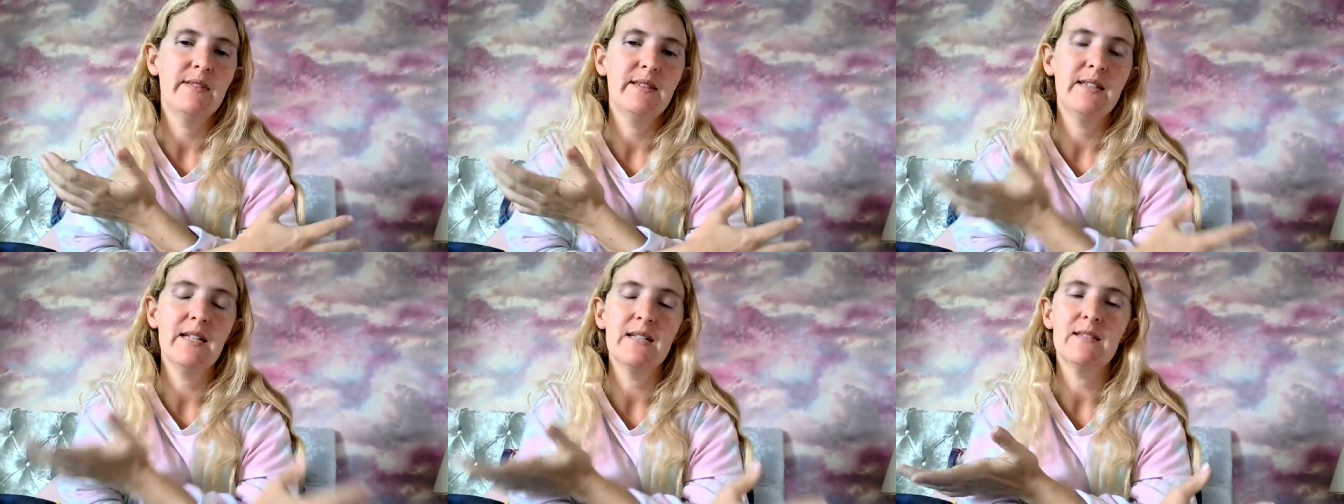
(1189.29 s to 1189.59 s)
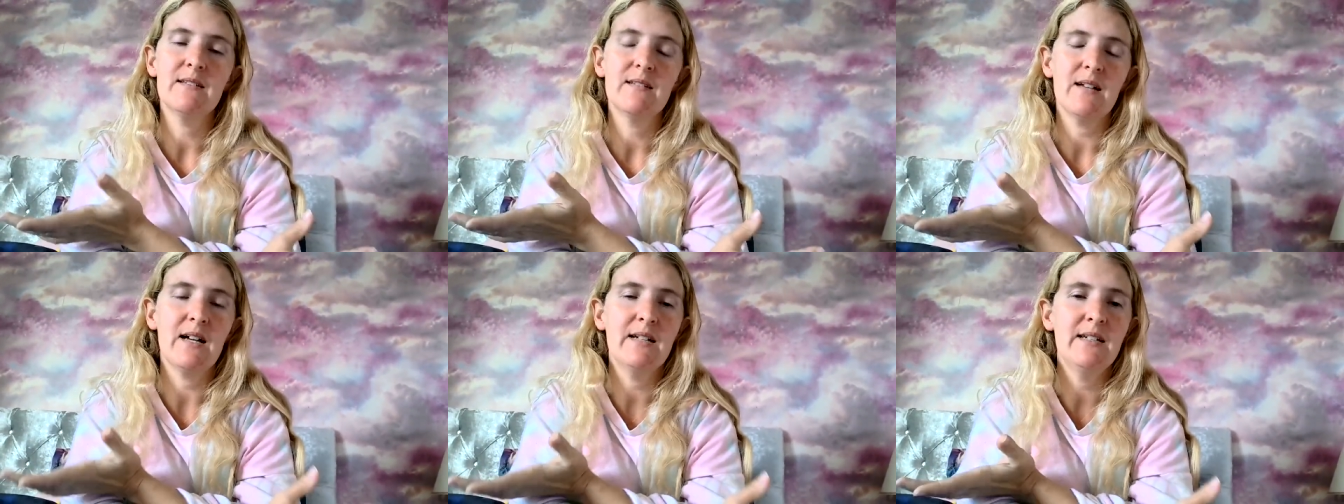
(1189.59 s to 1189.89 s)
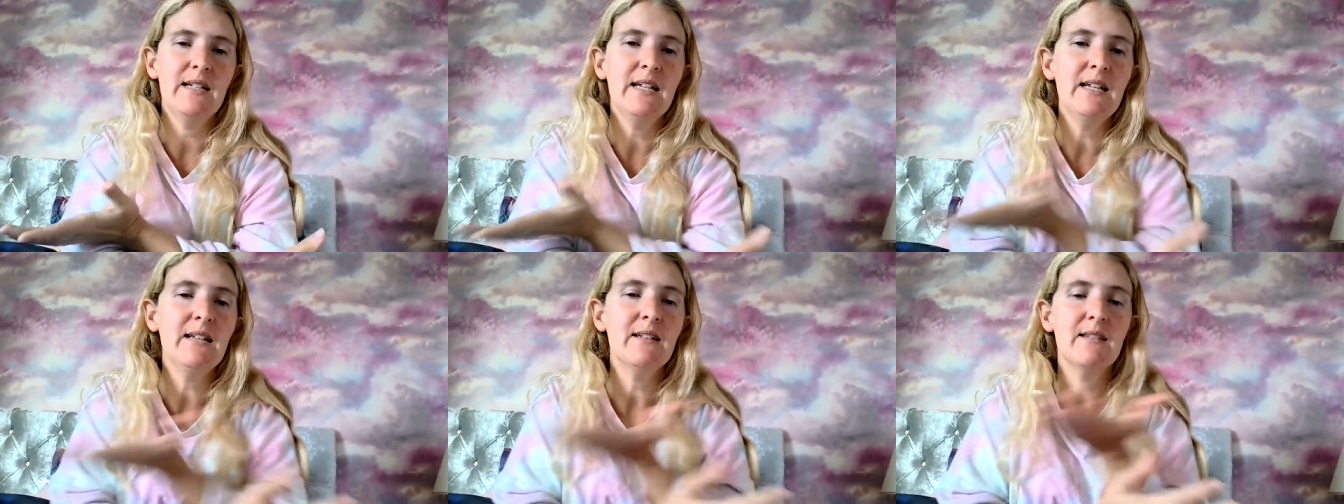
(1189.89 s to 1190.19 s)
there's I
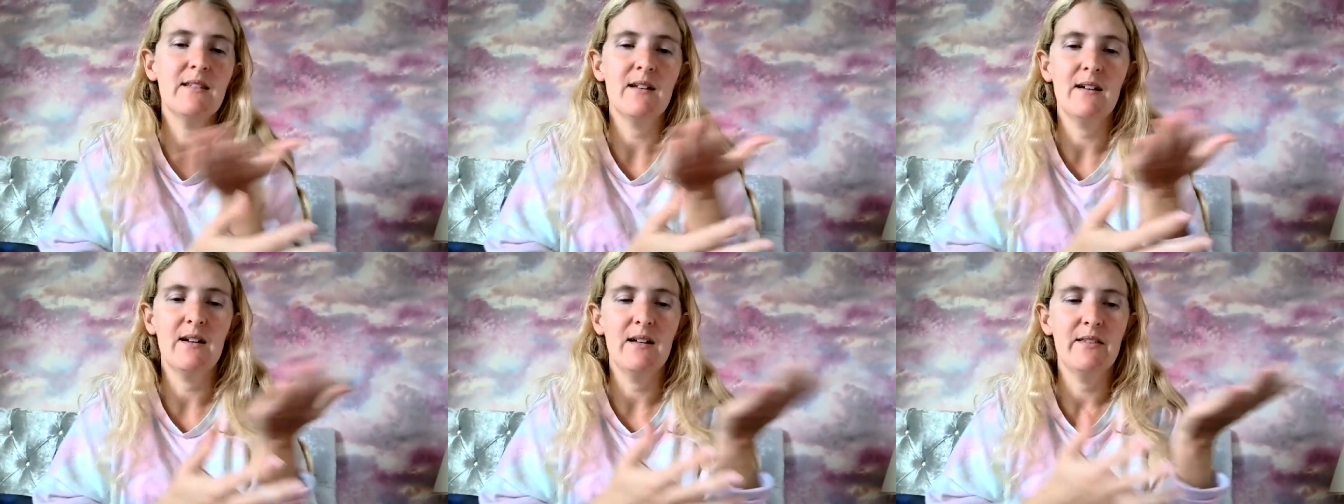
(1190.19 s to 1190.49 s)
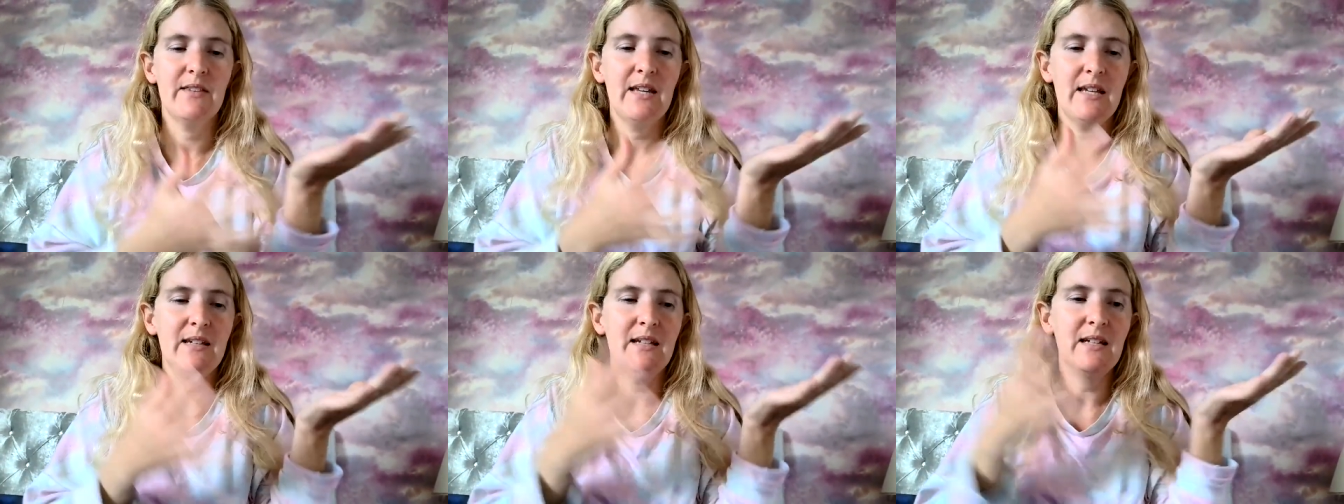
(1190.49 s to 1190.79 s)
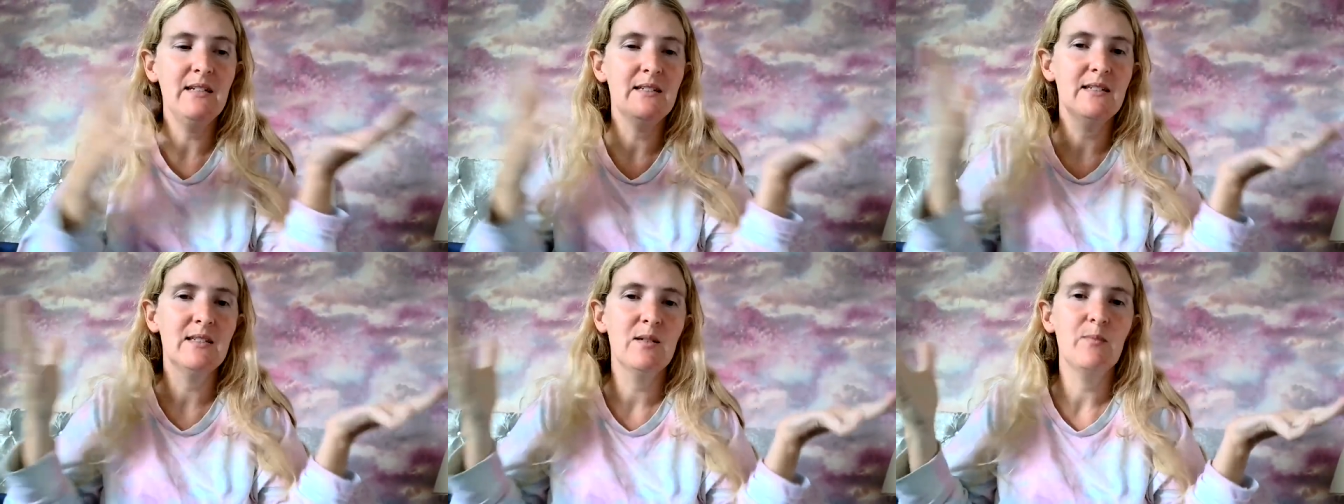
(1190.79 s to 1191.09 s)
need there
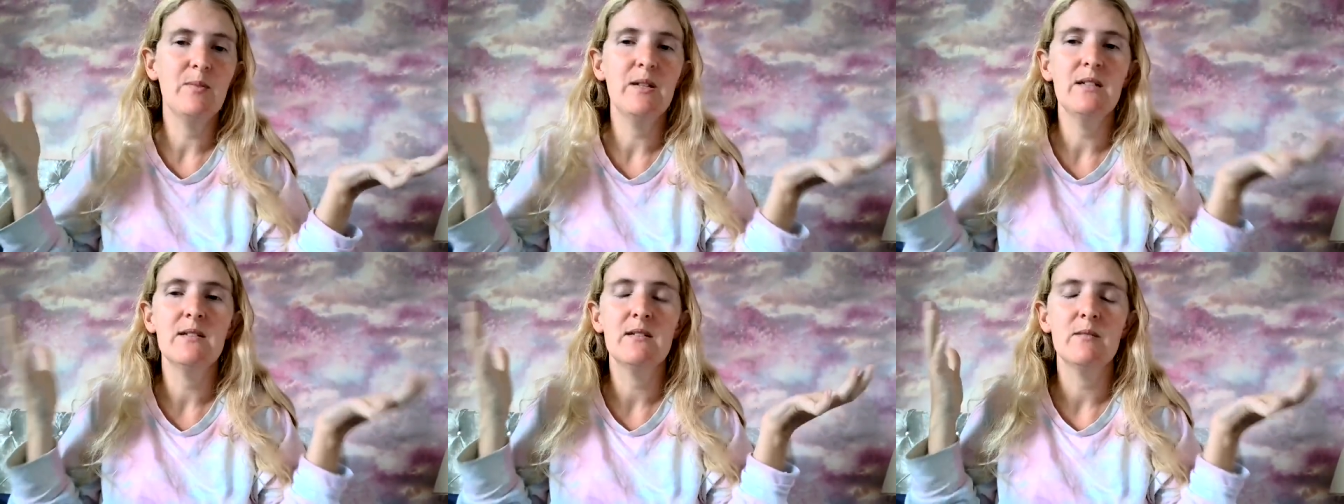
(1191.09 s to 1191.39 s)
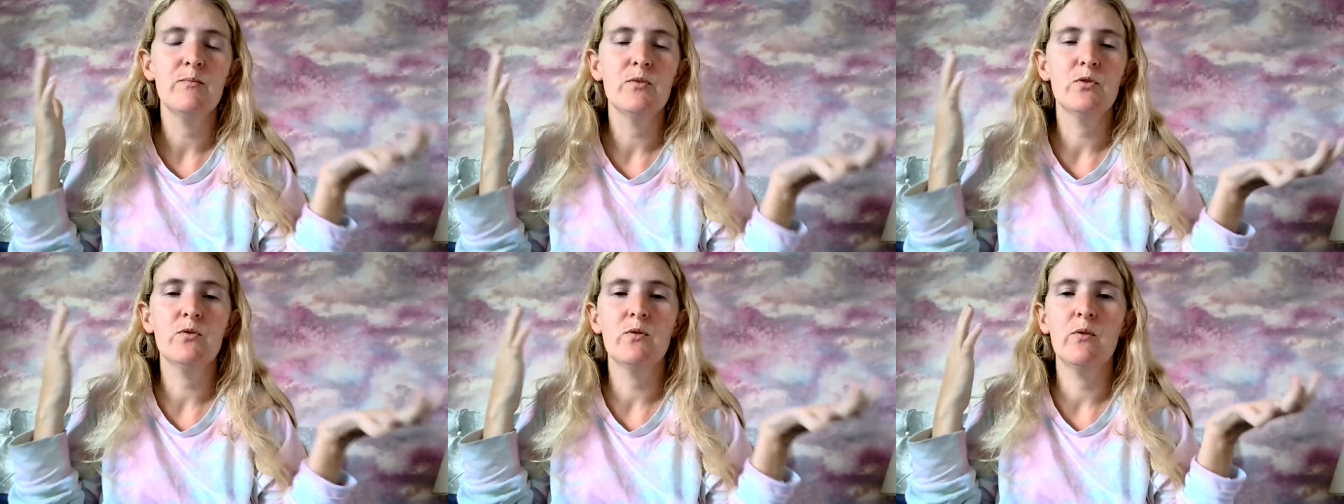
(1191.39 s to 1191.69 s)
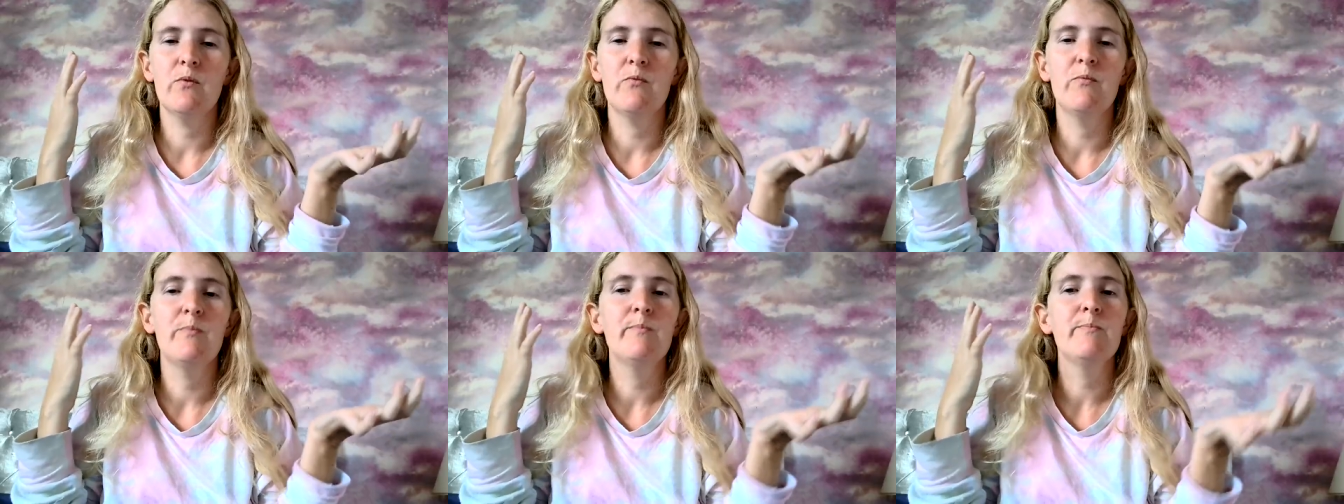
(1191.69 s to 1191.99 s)
needs to be some sort
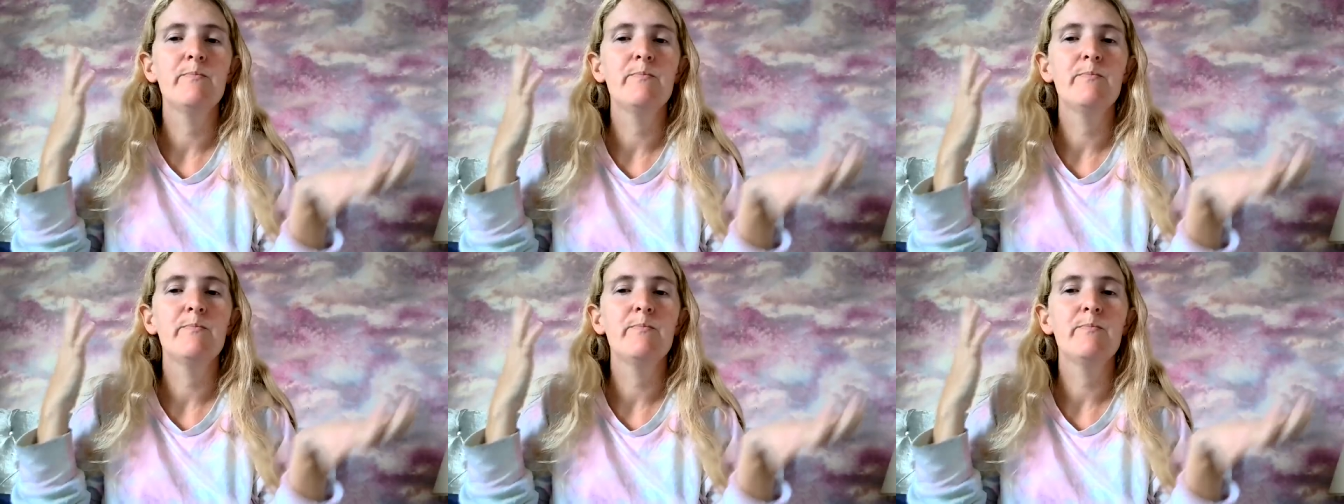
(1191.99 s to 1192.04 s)
of